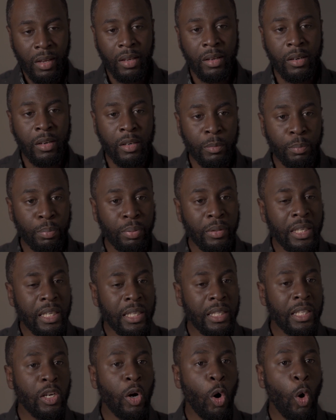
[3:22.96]

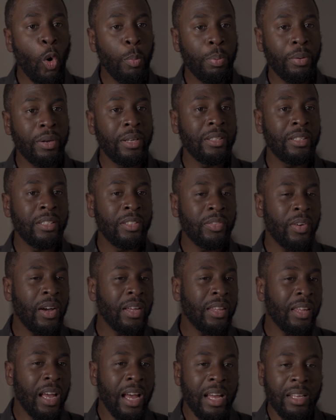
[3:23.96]
completely open. His
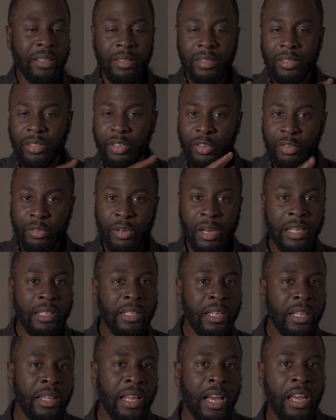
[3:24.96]
father got this
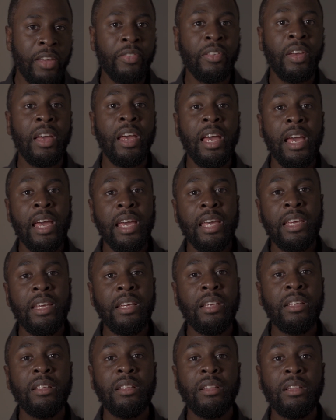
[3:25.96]
crazy life.
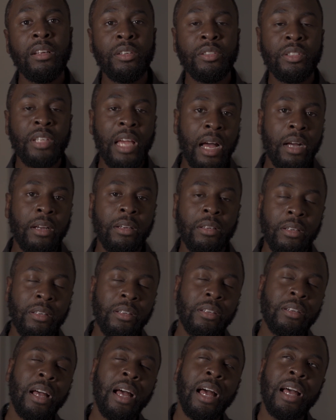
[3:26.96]
He learns how
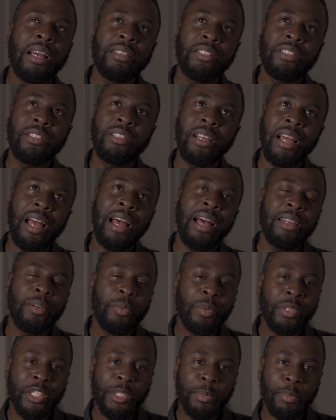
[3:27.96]
I don't
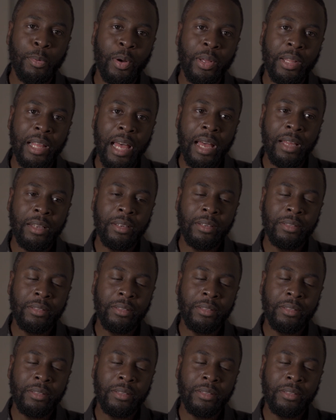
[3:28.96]
want to spoil that.